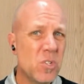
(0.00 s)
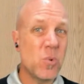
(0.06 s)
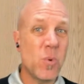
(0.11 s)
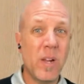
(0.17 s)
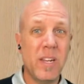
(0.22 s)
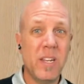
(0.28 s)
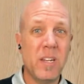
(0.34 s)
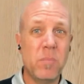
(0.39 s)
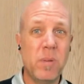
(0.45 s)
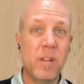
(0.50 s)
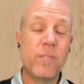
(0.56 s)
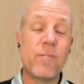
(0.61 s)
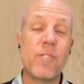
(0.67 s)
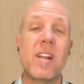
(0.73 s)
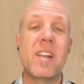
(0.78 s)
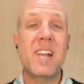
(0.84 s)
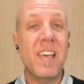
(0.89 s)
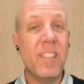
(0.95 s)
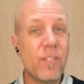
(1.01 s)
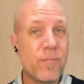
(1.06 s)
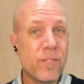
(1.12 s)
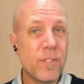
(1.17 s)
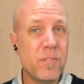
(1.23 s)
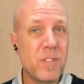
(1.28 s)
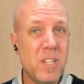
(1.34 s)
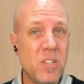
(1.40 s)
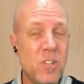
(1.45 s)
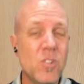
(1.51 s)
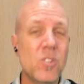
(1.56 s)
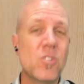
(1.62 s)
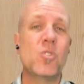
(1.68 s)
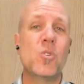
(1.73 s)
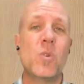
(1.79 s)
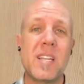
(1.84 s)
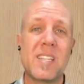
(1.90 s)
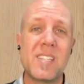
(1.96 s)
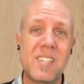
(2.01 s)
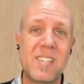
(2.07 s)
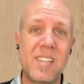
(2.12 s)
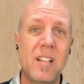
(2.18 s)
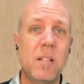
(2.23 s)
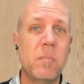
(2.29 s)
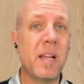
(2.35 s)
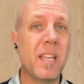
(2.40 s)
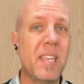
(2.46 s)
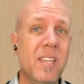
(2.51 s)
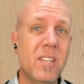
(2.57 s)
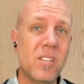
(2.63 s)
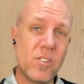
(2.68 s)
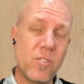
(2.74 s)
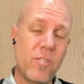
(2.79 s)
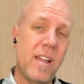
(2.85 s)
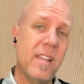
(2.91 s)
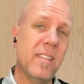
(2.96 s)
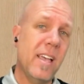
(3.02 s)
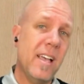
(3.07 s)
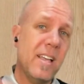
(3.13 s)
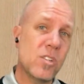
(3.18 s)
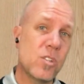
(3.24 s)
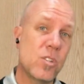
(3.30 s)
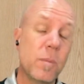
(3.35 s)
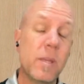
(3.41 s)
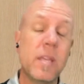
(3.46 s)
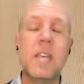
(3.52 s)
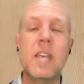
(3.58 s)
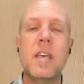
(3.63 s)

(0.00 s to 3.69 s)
Do I need to be in for another 15 years? Do I sell? My kids are out, the house to be.